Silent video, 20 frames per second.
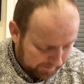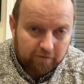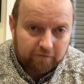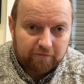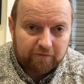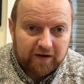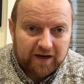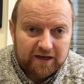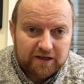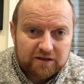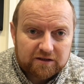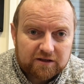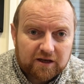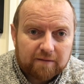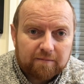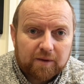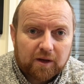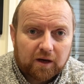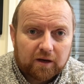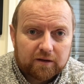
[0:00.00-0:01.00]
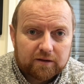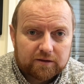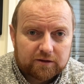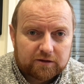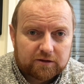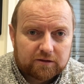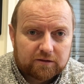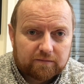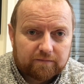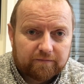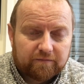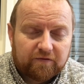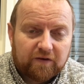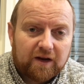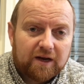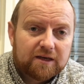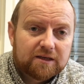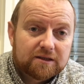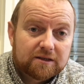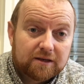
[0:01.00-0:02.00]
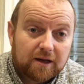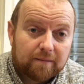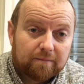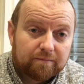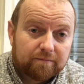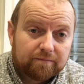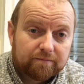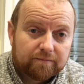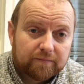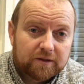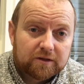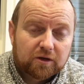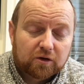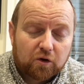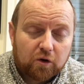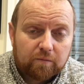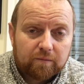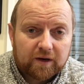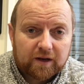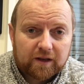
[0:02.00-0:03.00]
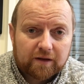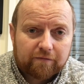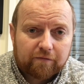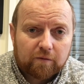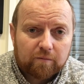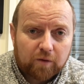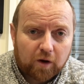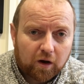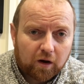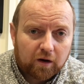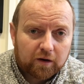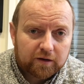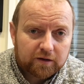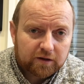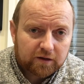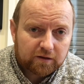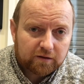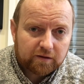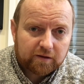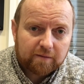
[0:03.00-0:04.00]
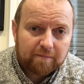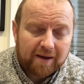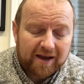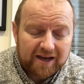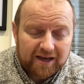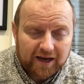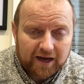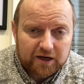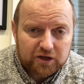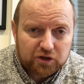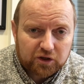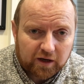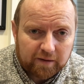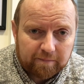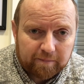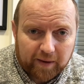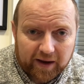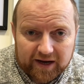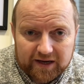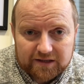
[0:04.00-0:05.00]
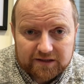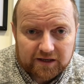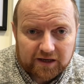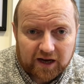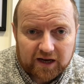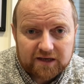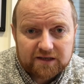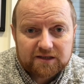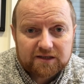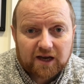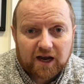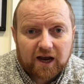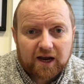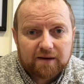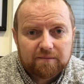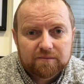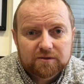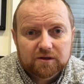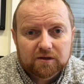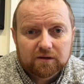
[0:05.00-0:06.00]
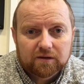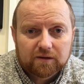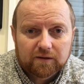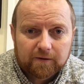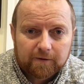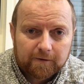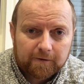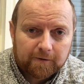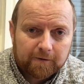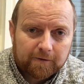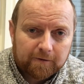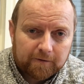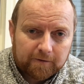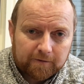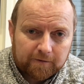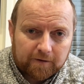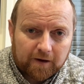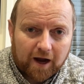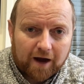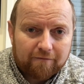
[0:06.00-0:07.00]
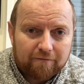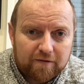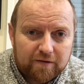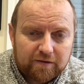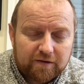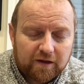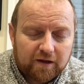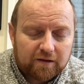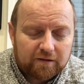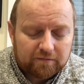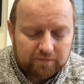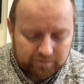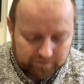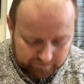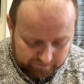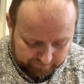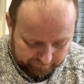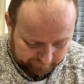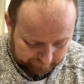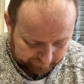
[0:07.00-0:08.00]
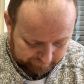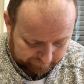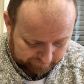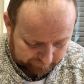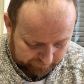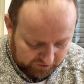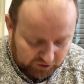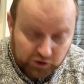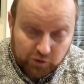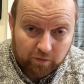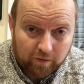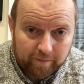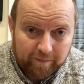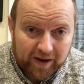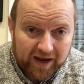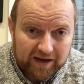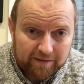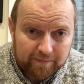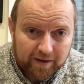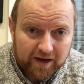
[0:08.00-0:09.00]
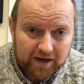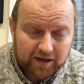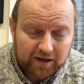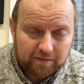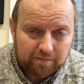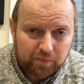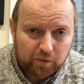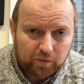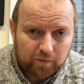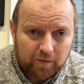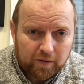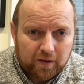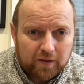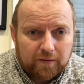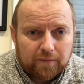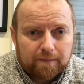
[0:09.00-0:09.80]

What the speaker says: Feed Stimulants, FeedStim is the company. They're from Holland and they make actually baits and enzymes and everything to do with bait making. But